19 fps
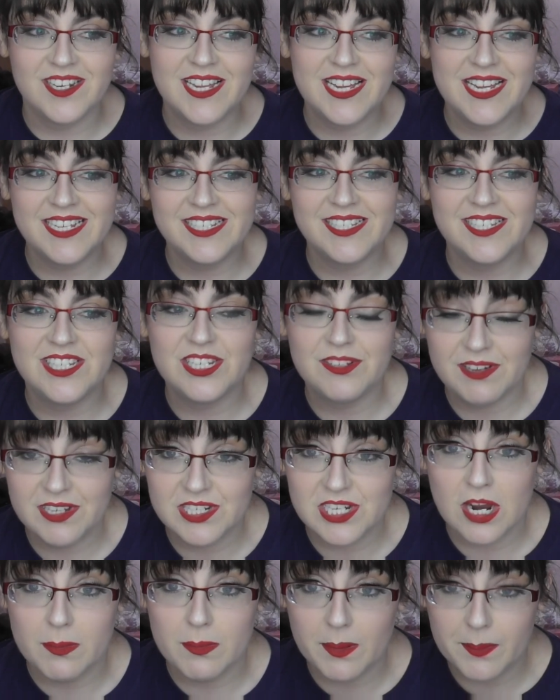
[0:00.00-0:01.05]
He isn't doing a
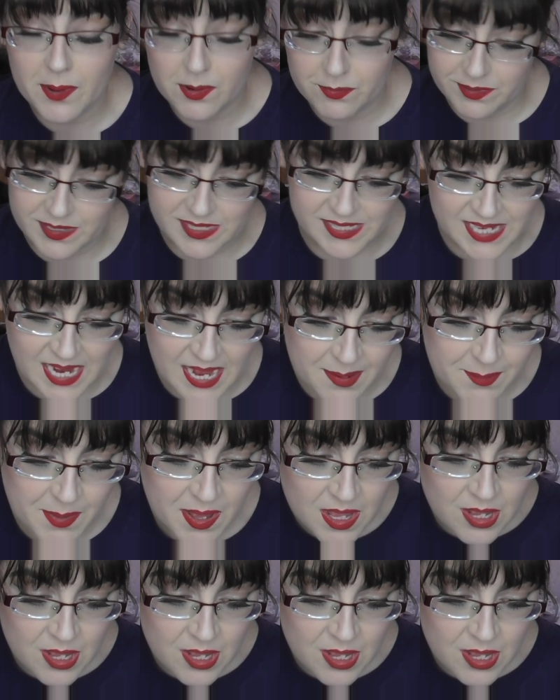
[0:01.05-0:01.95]
terrible pun with his name,